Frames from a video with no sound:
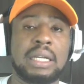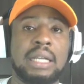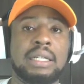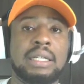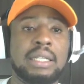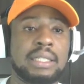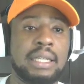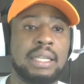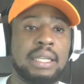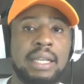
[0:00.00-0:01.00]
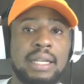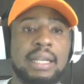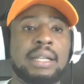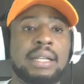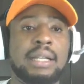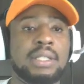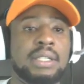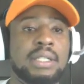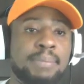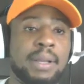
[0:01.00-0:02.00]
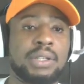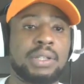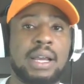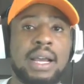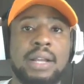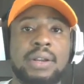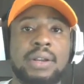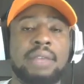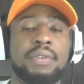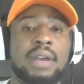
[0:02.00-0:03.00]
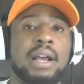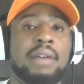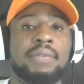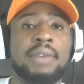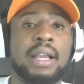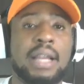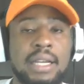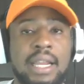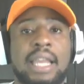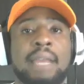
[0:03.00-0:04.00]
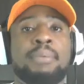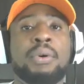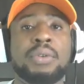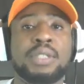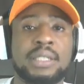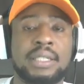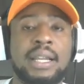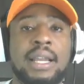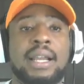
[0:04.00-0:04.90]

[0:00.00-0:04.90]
can easily get that using this particular add-on if you have an a post